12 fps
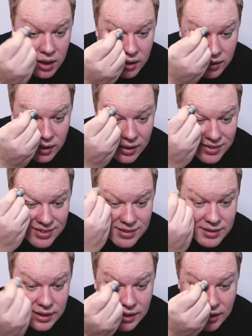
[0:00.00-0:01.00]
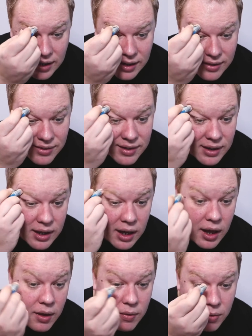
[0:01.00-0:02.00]
get stickier and
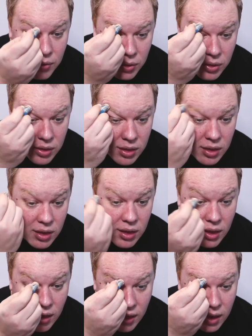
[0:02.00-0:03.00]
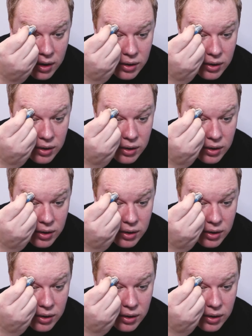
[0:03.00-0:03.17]
stickier. And